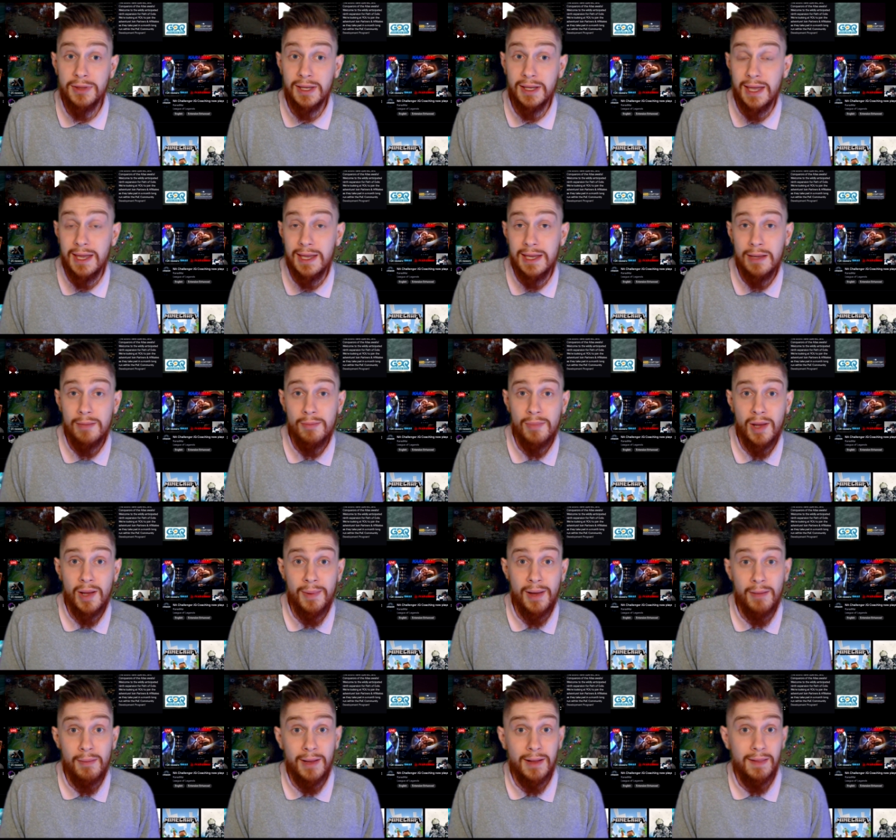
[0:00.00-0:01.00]
the game,
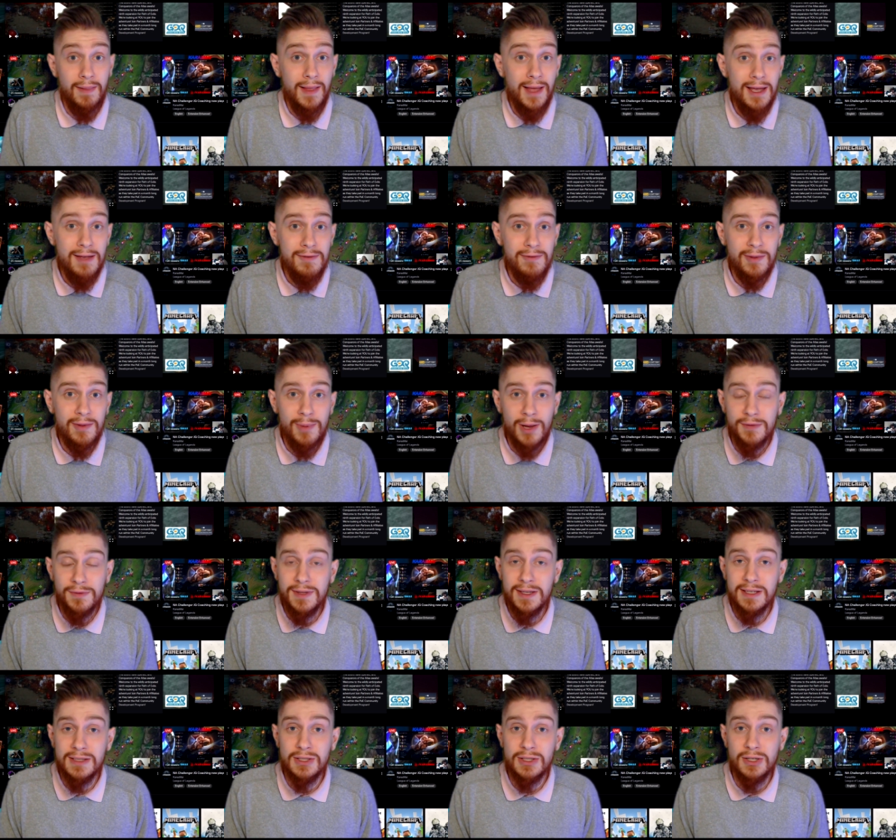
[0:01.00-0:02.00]
about my life, about things that are